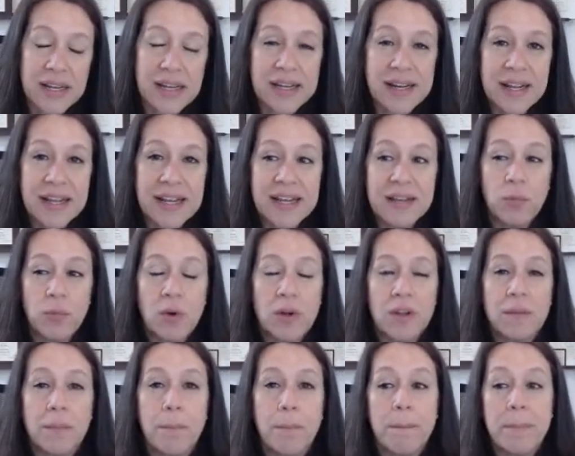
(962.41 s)
It
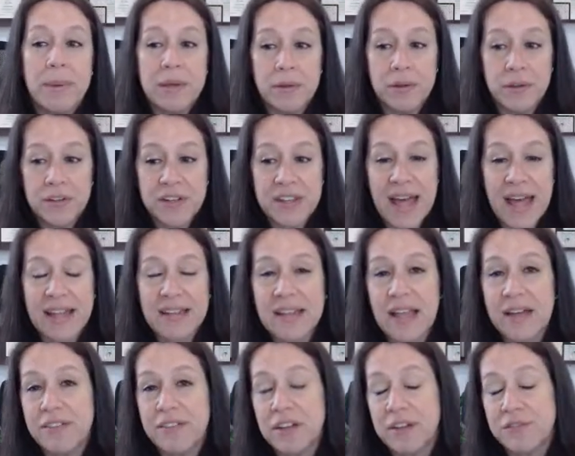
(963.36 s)
will build that
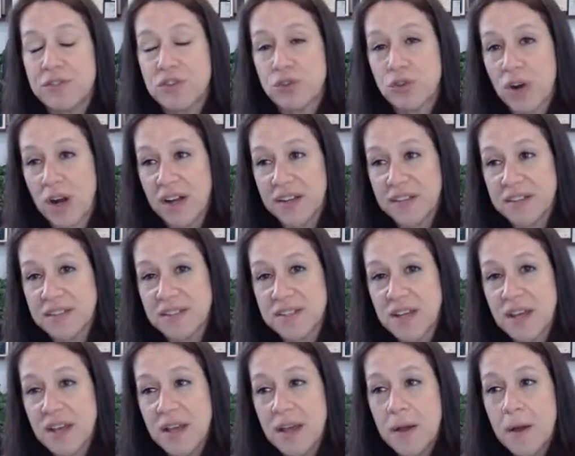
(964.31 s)
level of trust
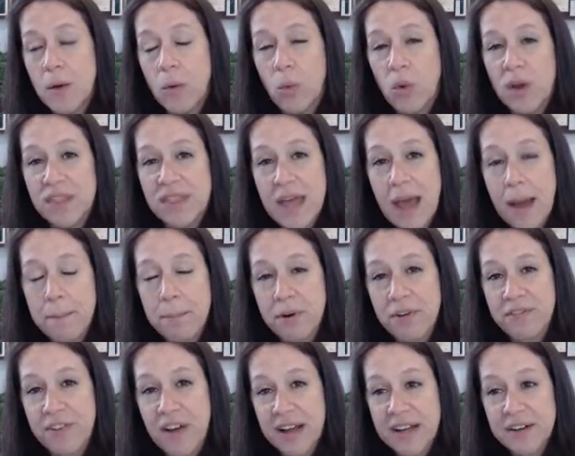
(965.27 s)
with that
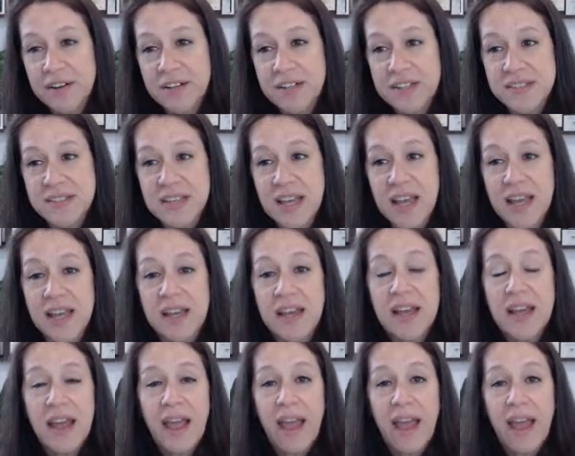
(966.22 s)
provider to say,